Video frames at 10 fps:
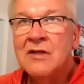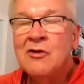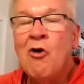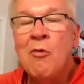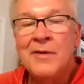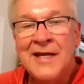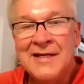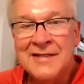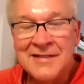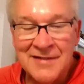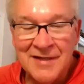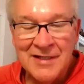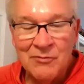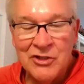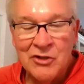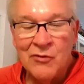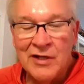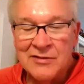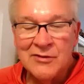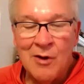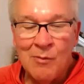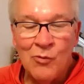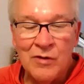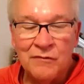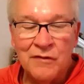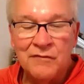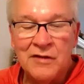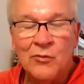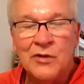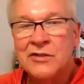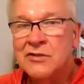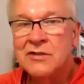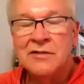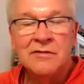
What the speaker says: culminate in Sunday when you read Psalm 150, which is